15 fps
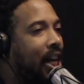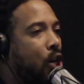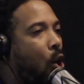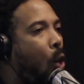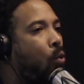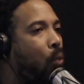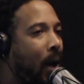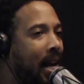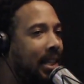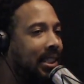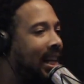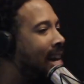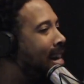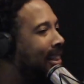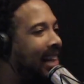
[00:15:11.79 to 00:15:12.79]
of your race,
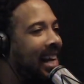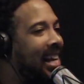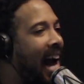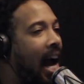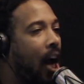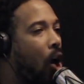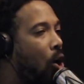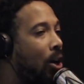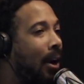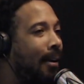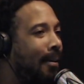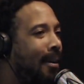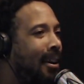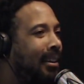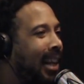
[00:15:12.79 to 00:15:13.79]
they're not gonna